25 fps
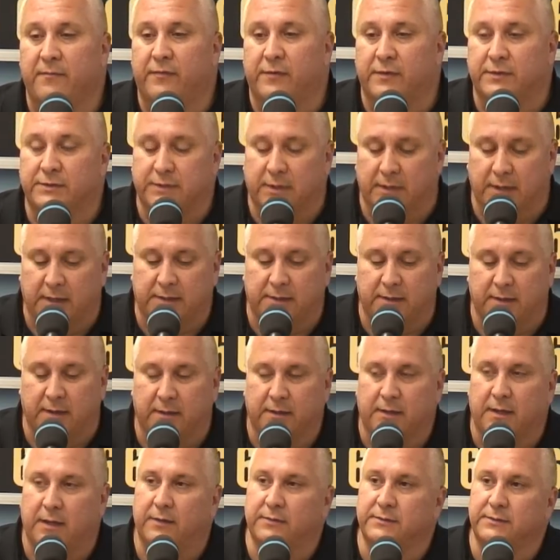First elected
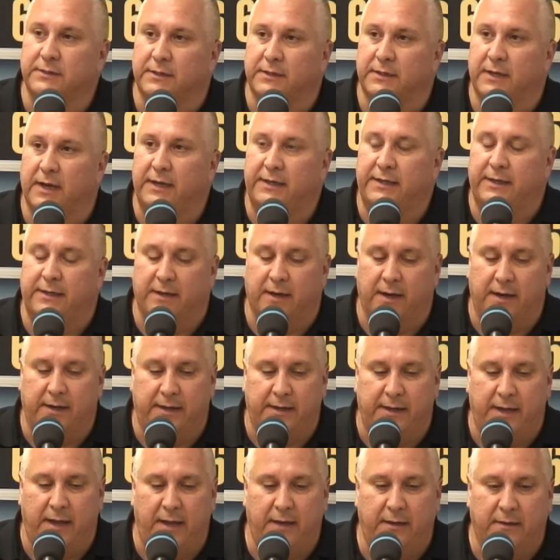on council in nineteen
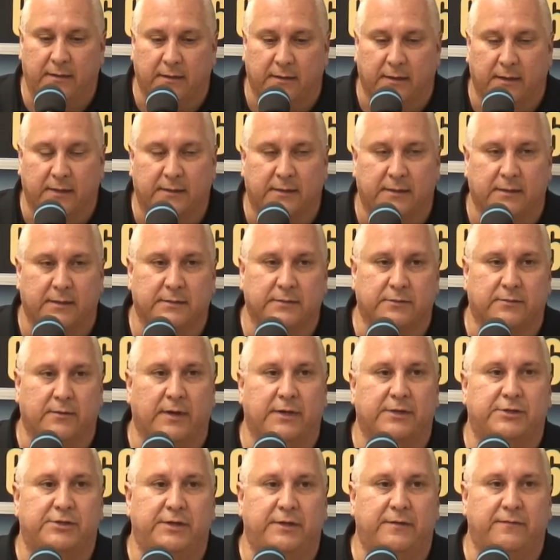ninety-eight, elected as
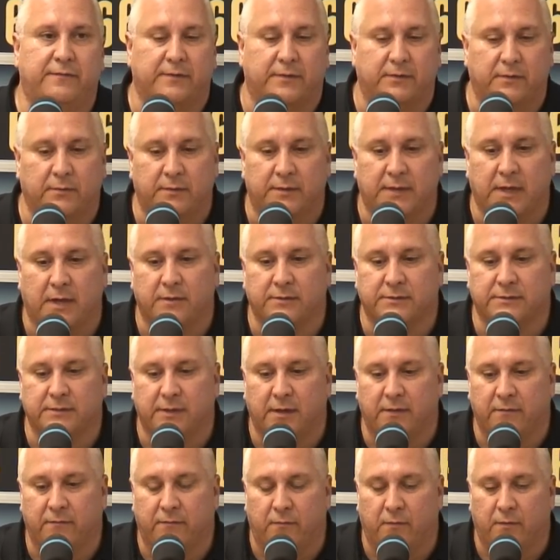Grand Chief in two
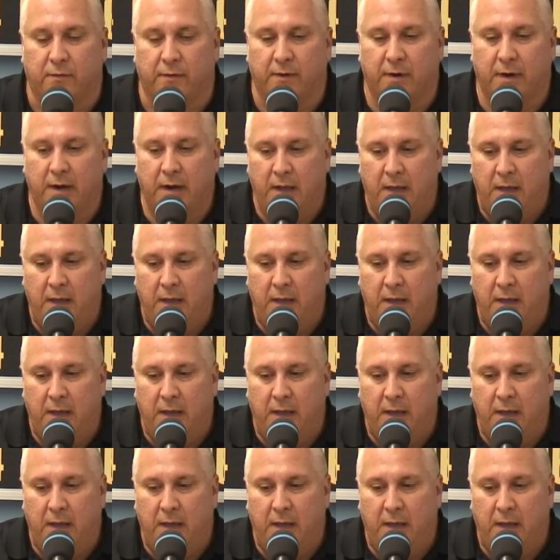thousand four.